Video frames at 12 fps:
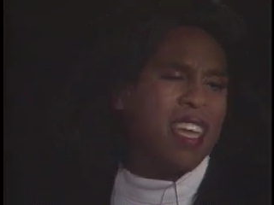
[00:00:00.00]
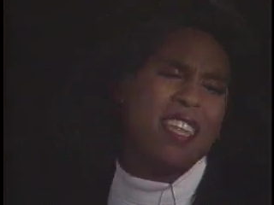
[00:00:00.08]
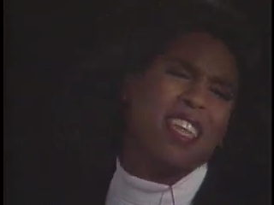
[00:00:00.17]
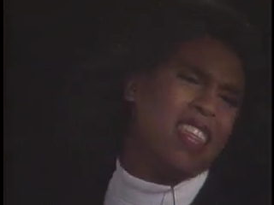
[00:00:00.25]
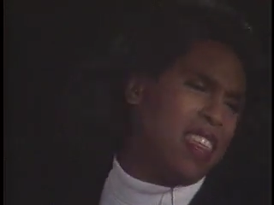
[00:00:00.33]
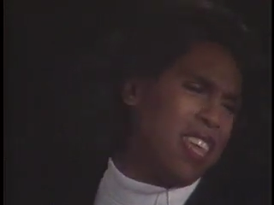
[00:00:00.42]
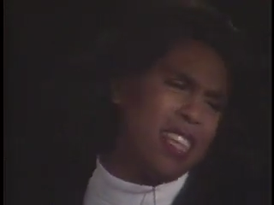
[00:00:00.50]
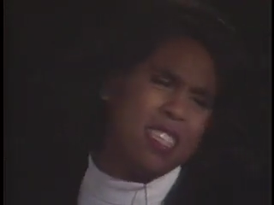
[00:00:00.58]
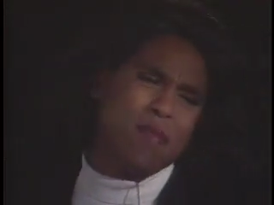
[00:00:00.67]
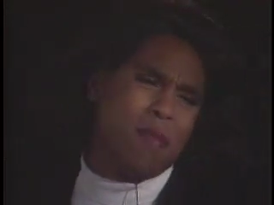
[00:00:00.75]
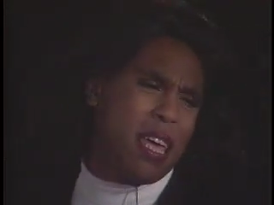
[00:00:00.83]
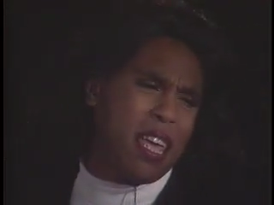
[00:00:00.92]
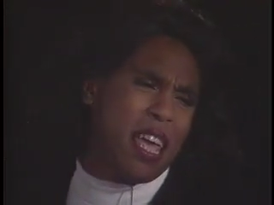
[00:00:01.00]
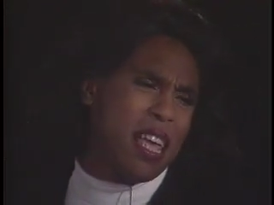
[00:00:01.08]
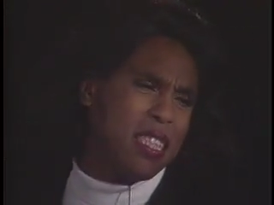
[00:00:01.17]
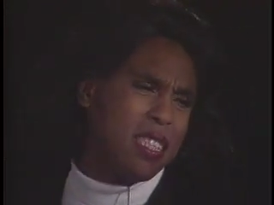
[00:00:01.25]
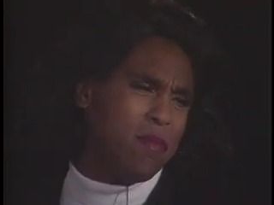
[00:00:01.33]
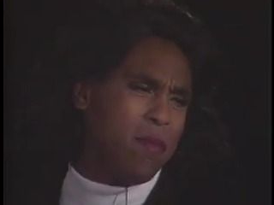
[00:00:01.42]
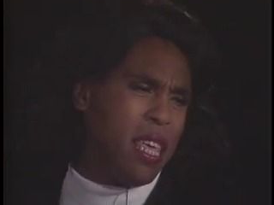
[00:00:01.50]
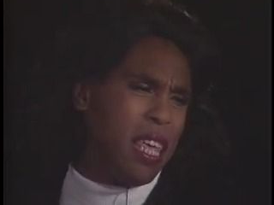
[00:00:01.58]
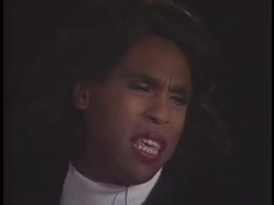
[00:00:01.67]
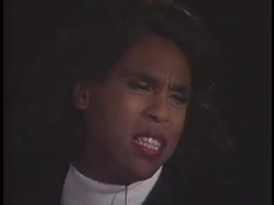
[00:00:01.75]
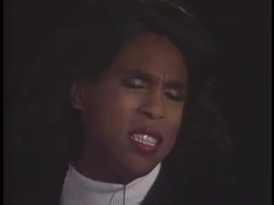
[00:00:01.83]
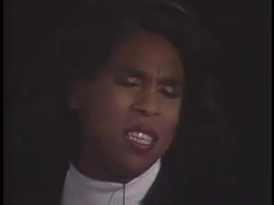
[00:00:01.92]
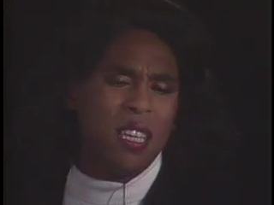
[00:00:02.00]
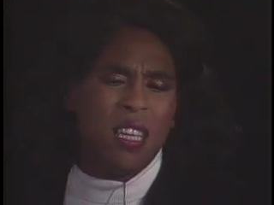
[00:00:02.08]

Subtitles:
anything to make ends meet.